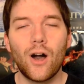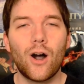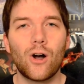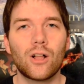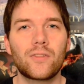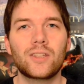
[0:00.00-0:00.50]

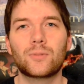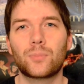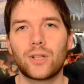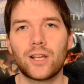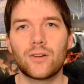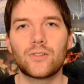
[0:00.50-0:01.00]
all of these
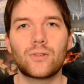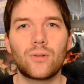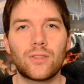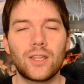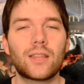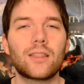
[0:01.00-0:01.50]
players who
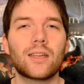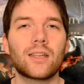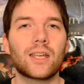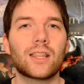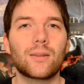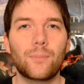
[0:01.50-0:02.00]
think they
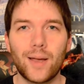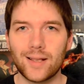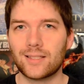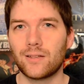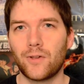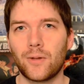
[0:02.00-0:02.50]
can get the
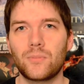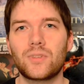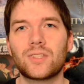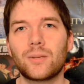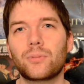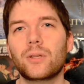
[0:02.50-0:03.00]
best of him
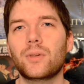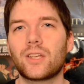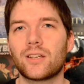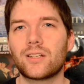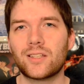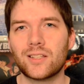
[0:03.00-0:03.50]
simply
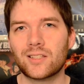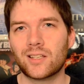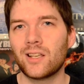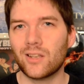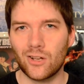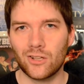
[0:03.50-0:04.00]
because his
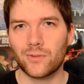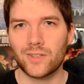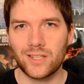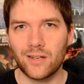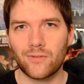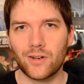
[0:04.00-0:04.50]
skin color
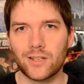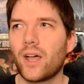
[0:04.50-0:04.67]
is different.